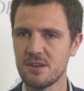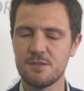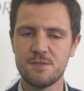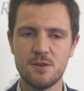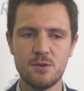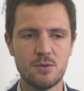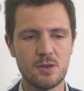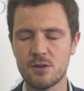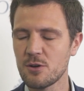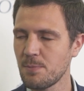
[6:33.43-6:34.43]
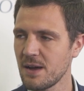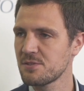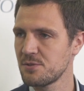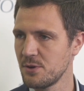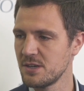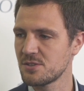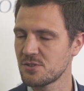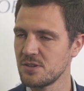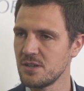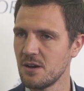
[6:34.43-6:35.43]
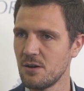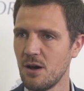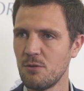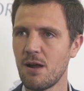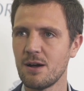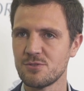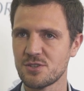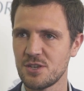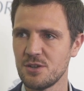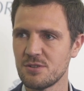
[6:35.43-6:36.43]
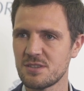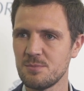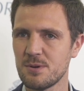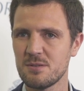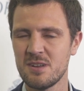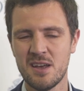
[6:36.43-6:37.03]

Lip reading: And if you look back through history around security, but